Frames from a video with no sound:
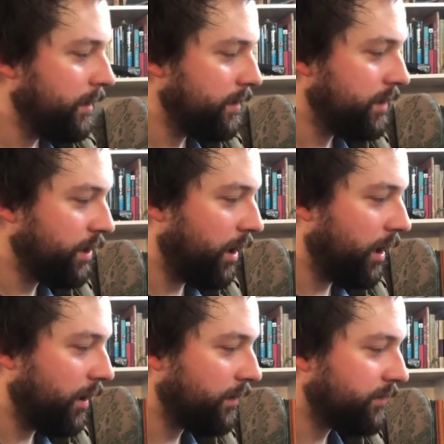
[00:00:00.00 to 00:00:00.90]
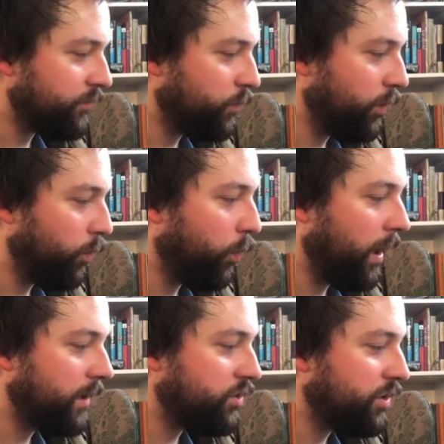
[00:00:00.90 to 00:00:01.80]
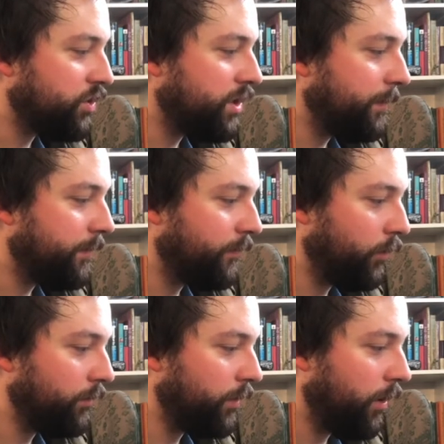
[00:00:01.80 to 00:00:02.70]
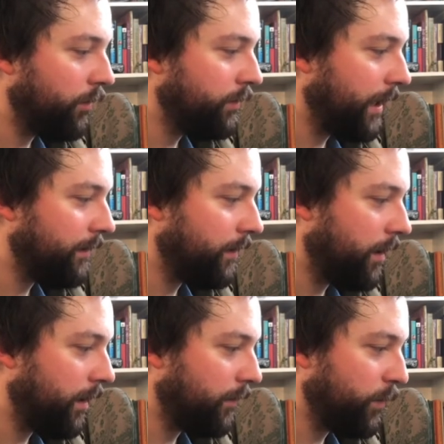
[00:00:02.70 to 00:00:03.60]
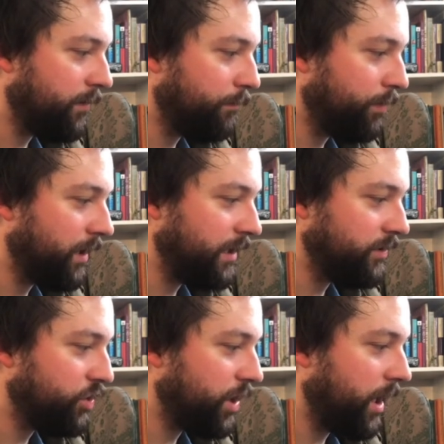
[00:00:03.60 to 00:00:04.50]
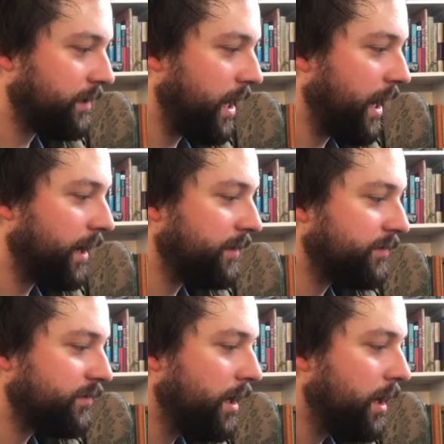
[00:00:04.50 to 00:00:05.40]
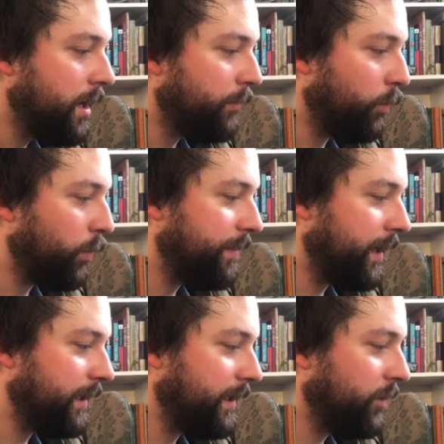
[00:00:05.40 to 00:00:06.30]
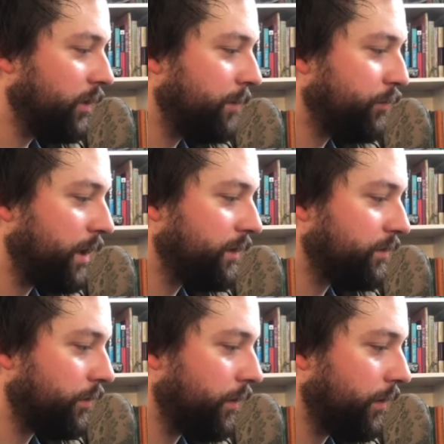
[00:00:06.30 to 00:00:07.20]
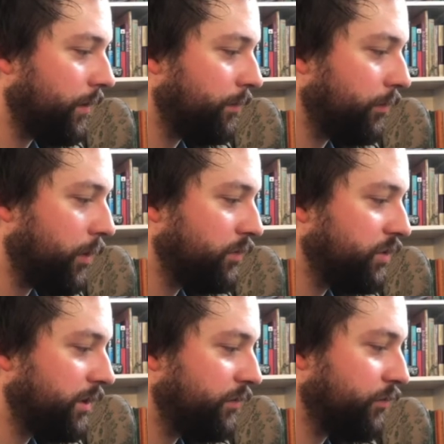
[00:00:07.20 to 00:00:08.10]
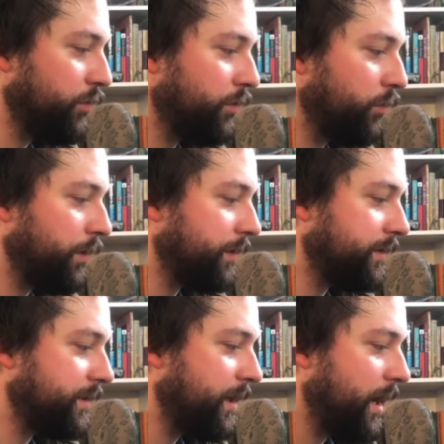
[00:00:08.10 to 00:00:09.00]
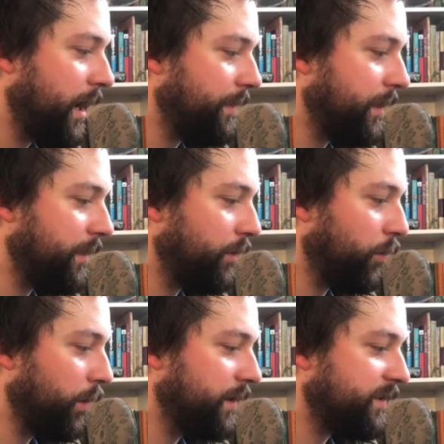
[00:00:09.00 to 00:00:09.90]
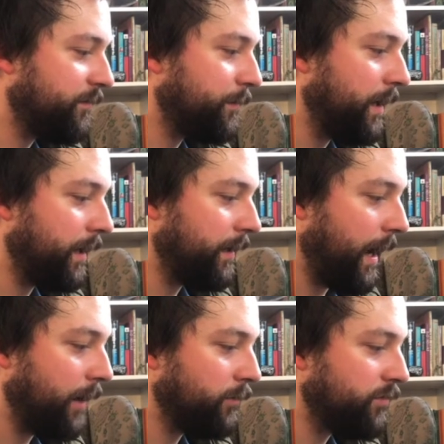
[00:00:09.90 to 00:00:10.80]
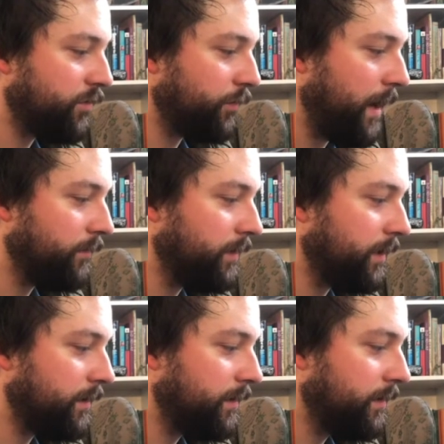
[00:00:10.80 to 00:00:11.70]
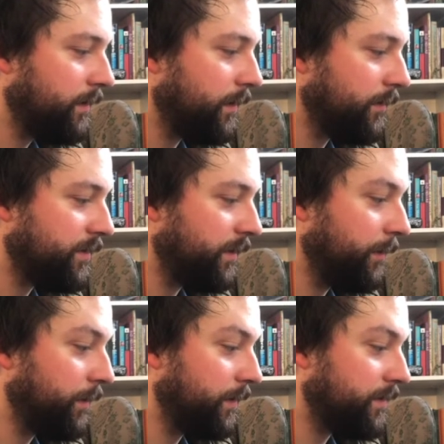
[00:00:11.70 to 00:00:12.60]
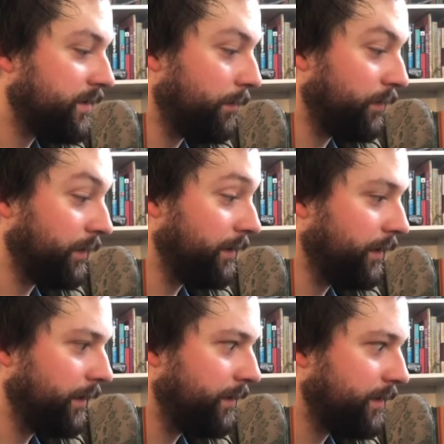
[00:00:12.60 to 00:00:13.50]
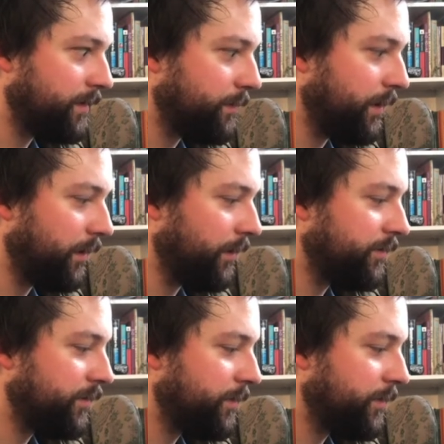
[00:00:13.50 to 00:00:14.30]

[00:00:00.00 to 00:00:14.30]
Dogs will watch a sheepfold all night long with bloodshot eyes, but when they hear a predator approaching through the woods, and then the noise of men and hounds around it, their sleepiness completely disappears.